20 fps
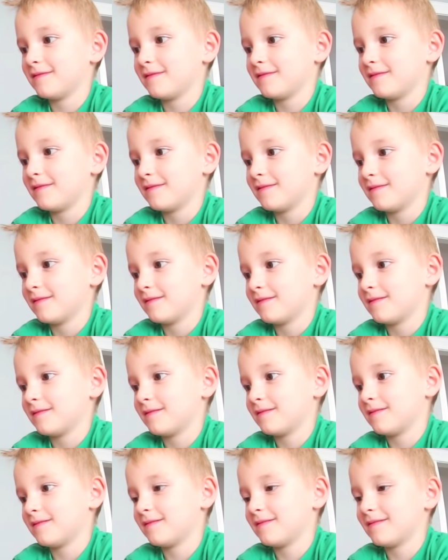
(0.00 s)

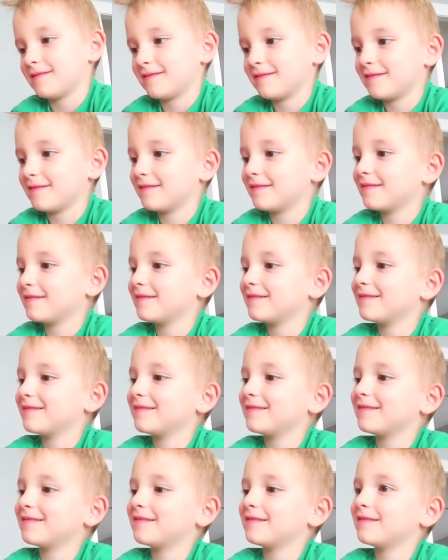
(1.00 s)

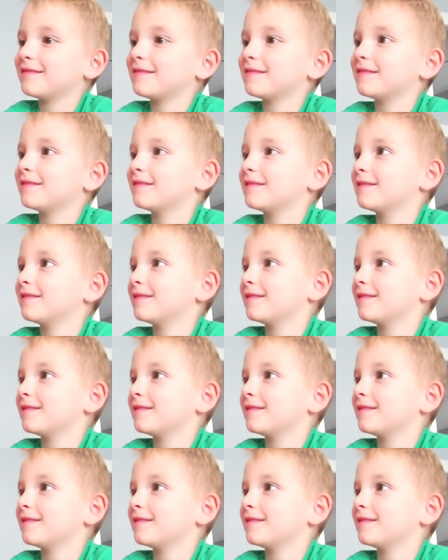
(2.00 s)
This person isn't speaking.